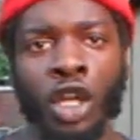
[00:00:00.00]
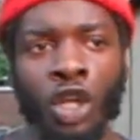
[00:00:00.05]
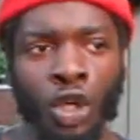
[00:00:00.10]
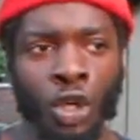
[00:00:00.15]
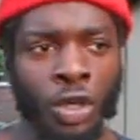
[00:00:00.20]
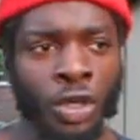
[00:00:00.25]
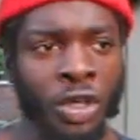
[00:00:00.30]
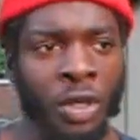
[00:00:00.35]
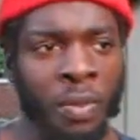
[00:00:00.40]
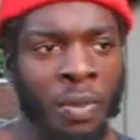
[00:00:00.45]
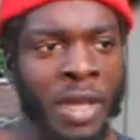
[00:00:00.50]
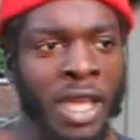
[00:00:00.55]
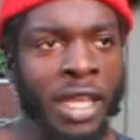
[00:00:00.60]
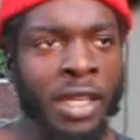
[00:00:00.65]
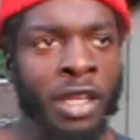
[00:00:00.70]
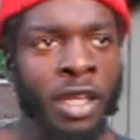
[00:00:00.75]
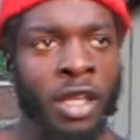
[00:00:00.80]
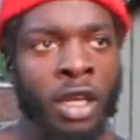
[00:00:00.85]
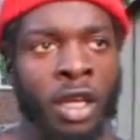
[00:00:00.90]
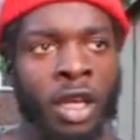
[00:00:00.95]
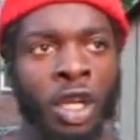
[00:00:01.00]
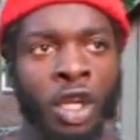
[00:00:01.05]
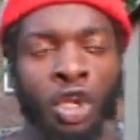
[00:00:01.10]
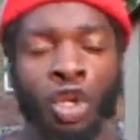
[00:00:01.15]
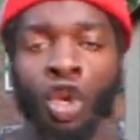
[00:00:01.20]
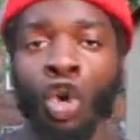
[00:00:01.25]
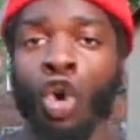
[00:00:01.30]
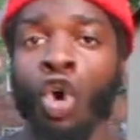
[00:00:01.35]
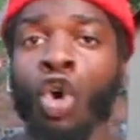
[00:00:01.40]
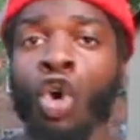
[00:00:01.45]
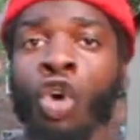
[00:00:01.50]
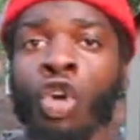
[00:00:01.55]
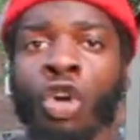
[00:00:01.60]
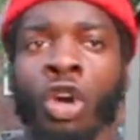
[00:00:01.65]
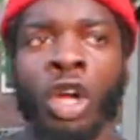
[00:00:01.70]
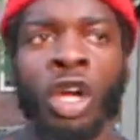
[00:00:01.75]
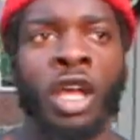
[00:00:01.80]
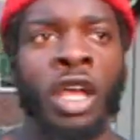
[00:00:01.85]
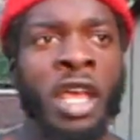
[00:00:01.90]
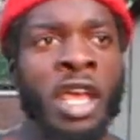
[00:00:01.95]
your demeanor, your
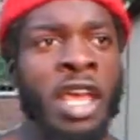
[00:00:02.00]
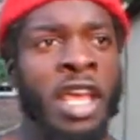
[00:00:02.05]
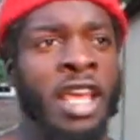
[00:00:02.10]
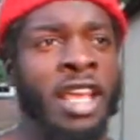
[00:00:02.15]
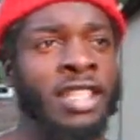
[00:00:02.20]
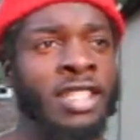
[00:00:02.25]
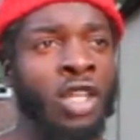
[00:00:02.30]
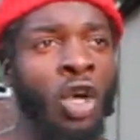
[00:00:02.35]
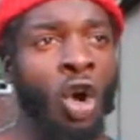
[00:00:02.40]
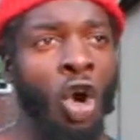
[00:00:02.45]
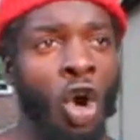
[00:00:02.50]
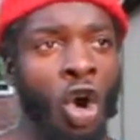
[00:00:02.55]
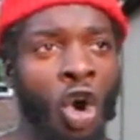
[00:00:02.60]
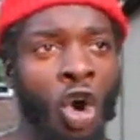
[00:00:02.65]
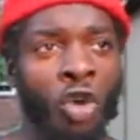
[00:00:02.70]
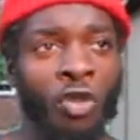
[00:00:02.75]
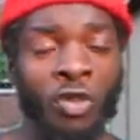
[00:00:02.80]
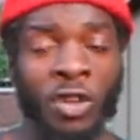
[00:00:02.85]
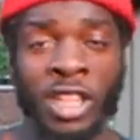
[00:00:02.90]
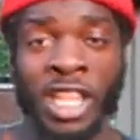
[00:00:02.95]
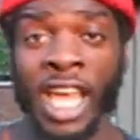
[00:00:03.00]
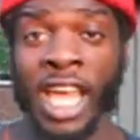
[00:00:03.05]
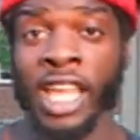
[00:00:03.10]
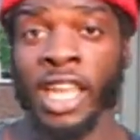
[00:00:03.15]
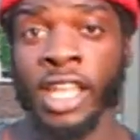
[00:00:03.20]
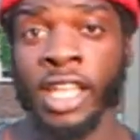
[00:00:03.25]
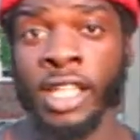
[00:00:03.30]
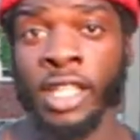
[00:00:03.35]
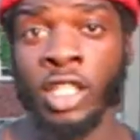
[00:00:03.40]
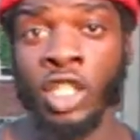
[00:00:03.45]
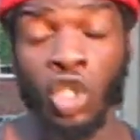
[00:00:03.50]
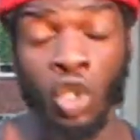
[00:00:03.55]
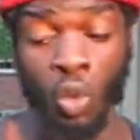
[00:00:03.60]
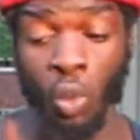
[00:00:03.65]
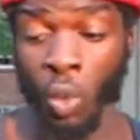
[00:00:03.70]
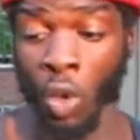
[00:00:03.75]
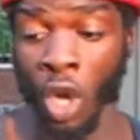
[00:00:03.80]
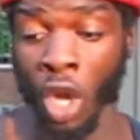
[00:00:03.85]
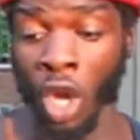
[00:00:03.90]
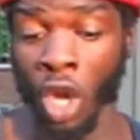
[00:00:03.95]
aura is all related to
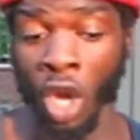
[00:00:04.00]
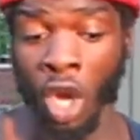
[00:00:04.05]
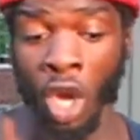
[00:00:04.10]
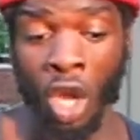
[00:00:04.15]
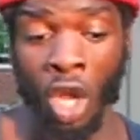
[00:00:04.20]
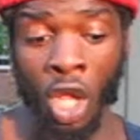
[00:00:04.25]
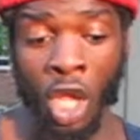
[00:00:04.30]
where